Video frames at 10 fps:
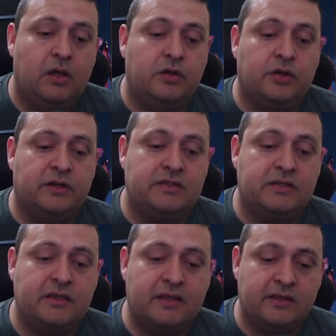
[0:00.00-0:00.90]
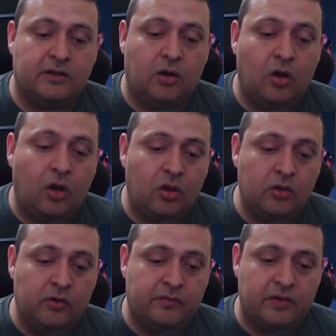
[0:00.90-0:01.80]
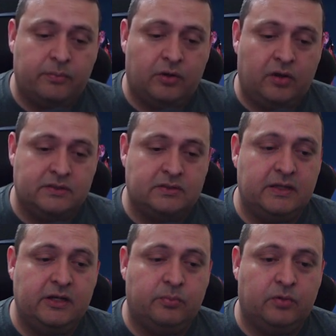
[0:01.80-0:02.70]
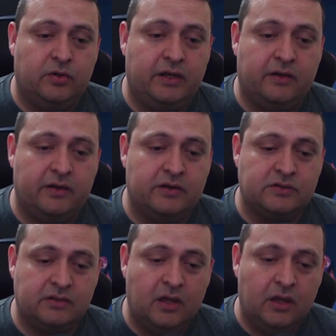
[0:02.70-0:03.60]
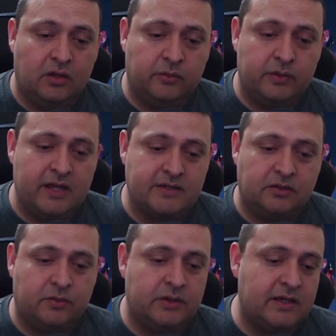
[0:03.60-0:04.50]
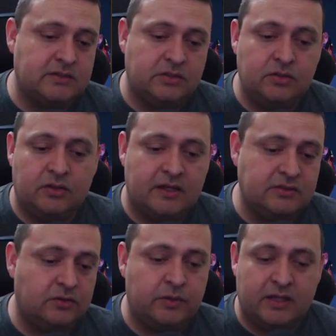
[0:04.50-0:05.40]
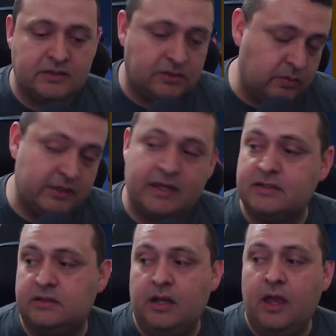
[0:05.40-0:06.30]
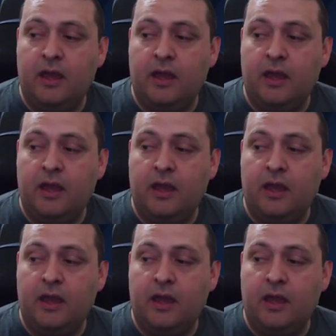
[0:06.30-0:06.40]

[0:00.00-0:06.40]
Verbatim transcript: You're going to see that they're all over the bronze leaderboard here. Here's 3,000, 3,000, 2,000, 3,000, 3,000.